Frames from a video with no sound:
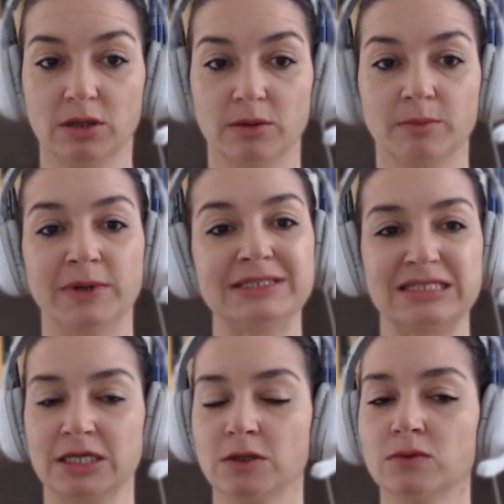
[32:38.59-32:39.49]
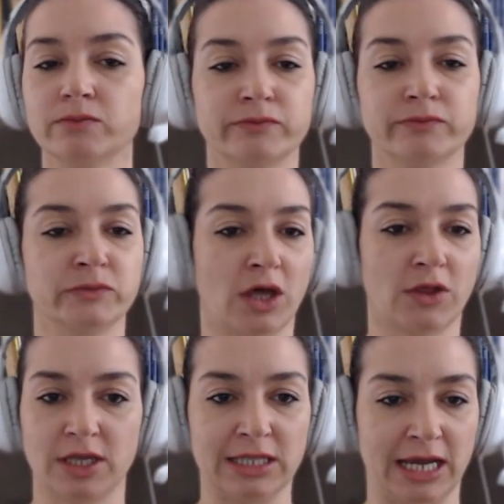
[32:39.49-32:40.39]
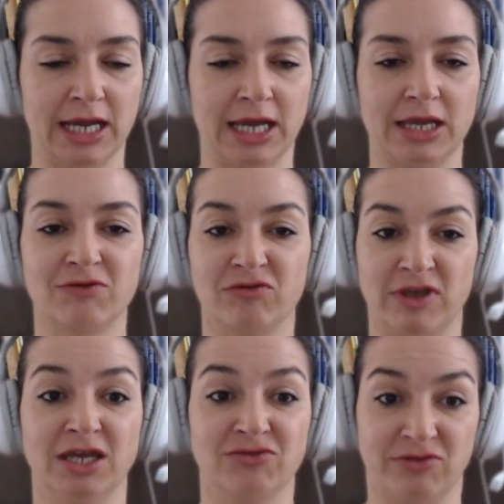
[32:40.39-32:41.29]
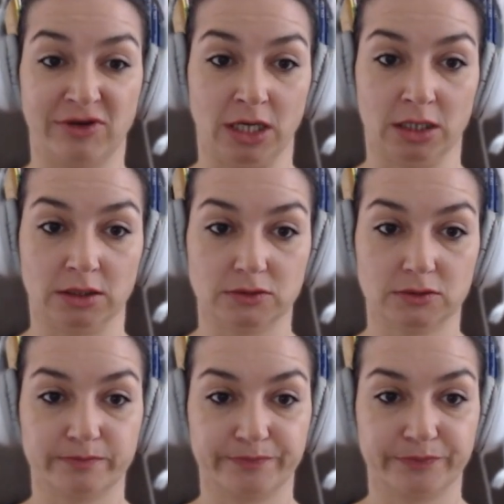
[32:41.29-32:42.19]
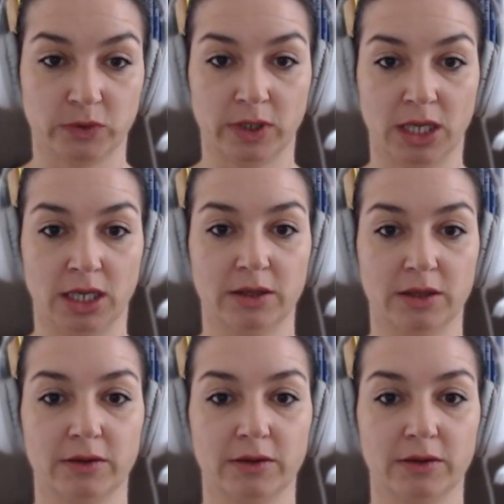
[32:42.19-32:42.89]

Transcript: but still nothing like wegen während. Okay?